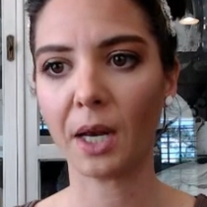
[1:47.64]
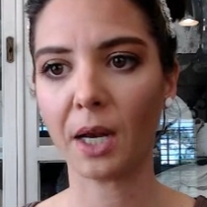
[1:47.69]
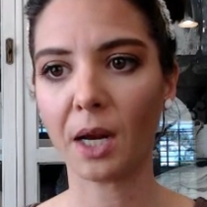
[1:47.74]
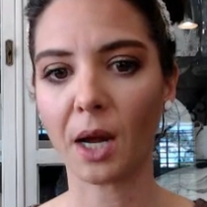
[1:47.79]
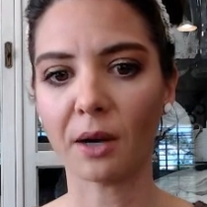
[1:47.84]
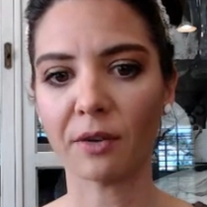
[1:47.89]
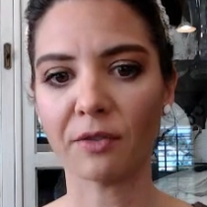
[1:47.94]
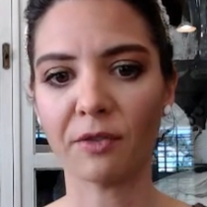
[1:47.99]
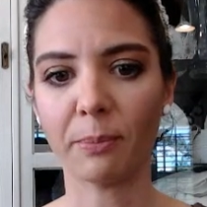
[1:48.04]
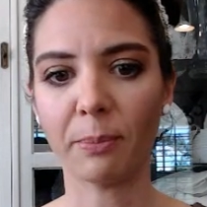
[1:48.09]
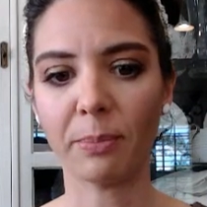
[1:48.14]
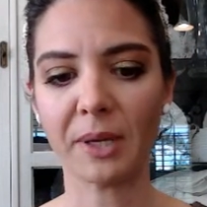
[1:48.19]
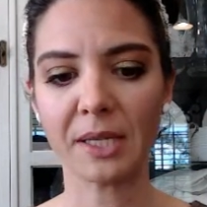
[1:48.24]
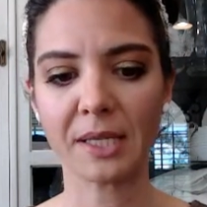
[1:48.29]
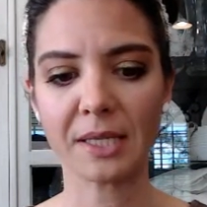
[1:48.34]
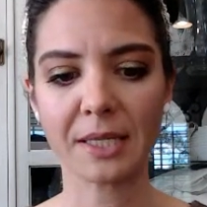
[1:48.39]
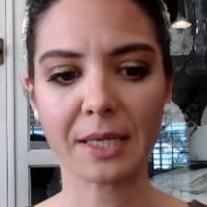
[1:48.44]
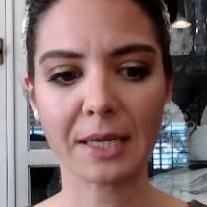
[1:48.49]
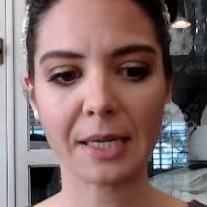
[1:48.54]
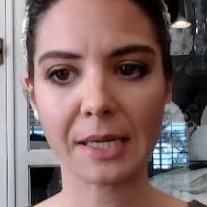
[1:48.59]
of
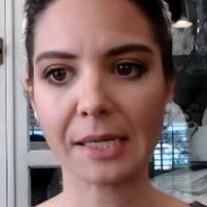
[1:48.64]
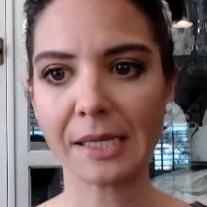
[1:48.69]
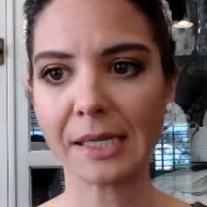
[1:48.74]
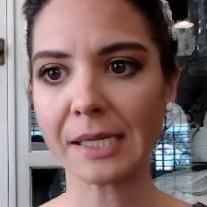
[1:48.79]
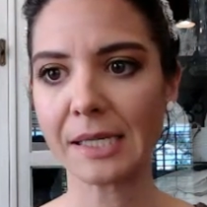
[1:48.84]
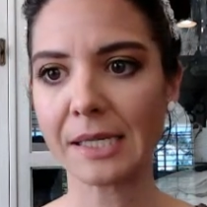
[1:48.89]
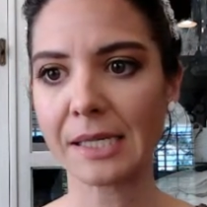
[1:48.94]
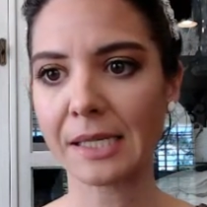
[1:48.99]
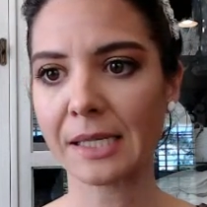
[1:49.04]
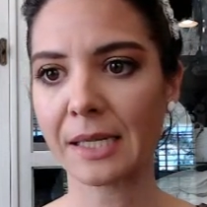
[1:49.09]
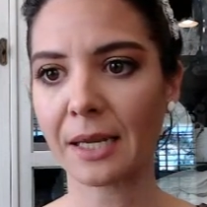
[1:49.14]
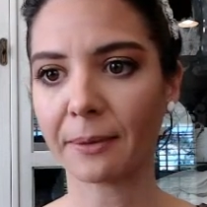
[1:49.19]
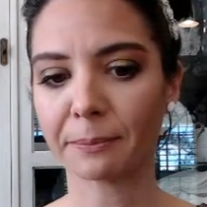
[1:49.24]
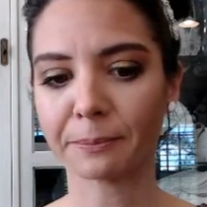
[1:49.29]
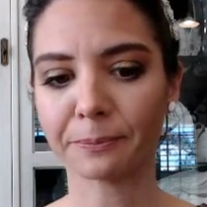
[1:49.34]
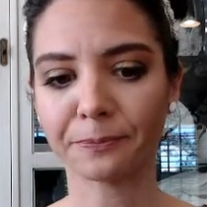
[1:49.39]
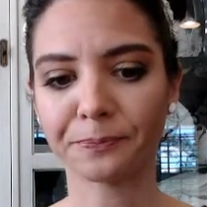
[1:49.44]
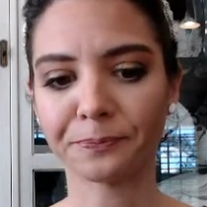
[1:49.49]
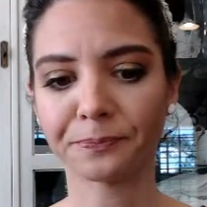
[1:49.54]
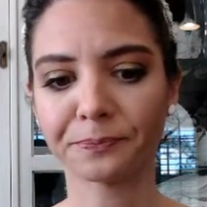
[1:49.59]
business
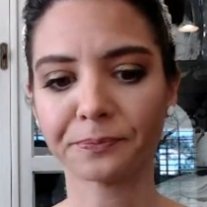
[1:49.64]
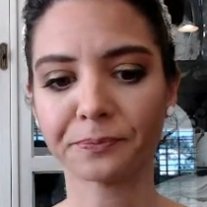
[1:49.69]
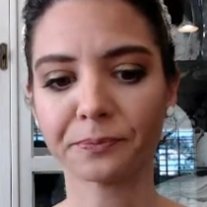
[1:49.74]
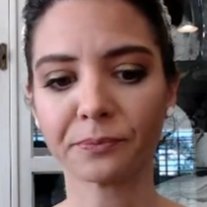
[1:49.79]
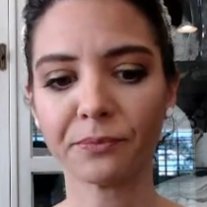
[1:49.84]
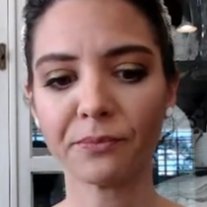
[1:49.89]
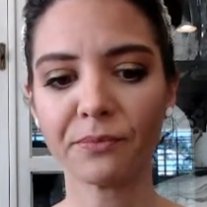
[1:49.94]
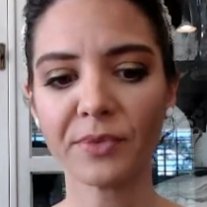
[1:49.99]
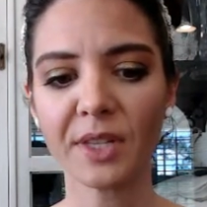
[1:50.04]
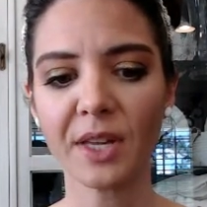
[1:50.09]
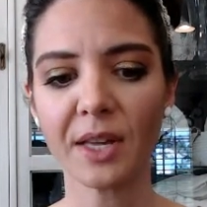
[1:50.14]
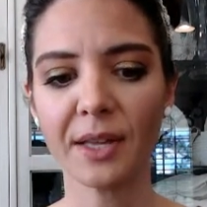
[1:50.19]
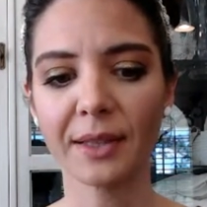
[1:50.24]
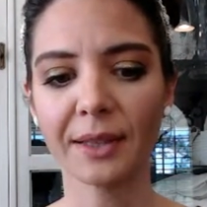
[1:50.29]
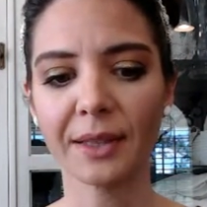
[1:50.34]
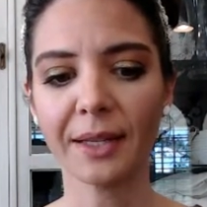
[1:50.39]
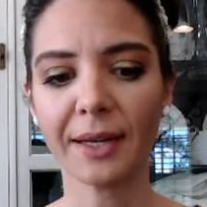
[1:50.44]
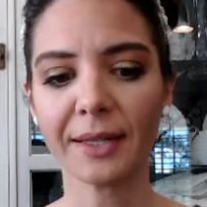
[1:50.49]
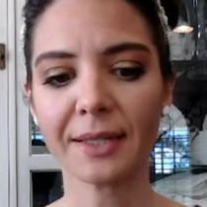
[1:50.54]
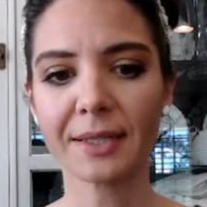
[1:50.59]

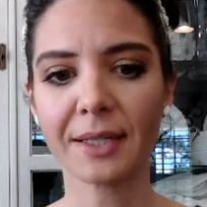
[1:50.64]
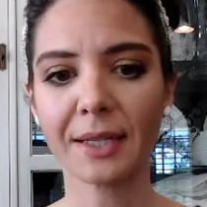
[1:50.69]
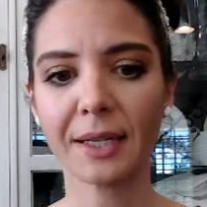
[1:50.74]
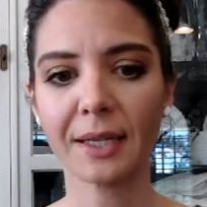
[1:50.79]
let's get